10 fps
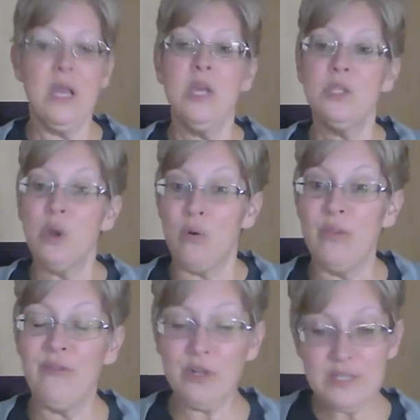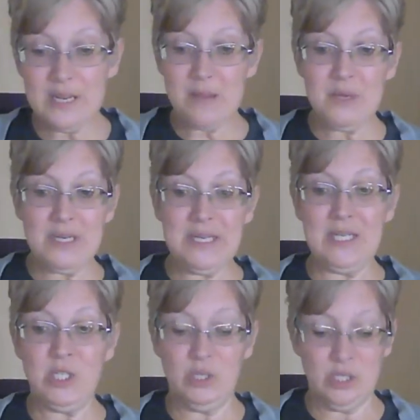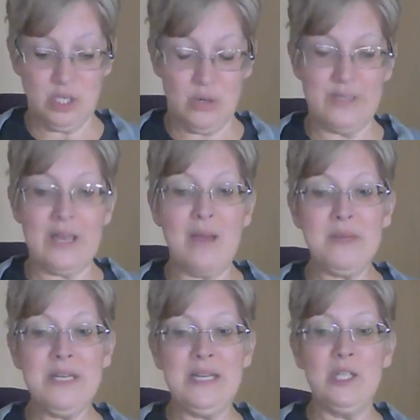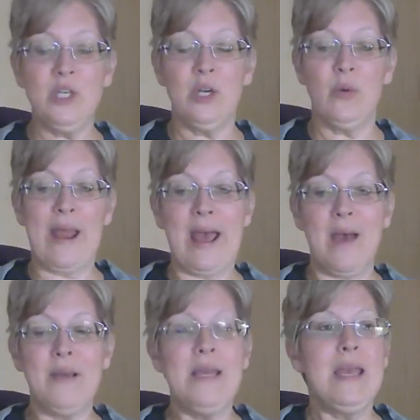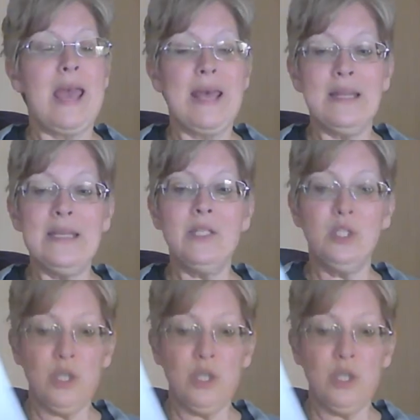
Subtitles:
So the first thing I'm going to need you to do is I'm going to need you to grab at least